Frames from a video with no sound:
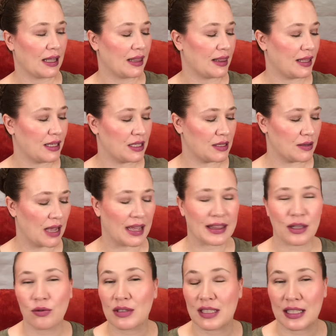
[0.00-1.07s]
This I think
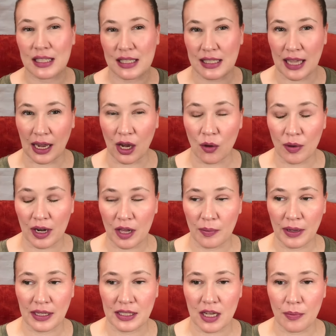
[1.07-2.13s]
was the second one I
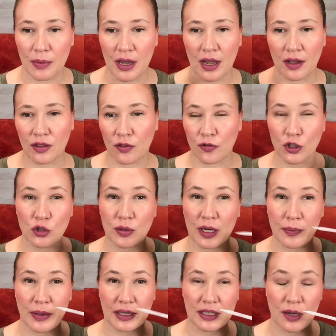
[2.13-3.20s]
picked up. The first one I
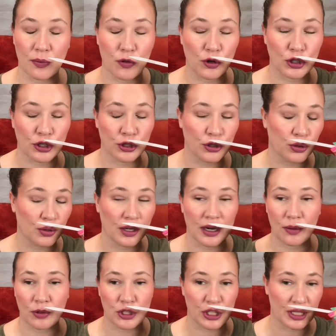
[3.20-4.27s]
picked up was Couture,
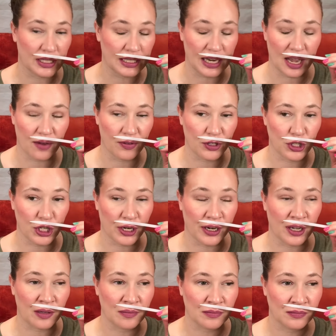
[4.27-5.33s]
which doesn't have a cherry.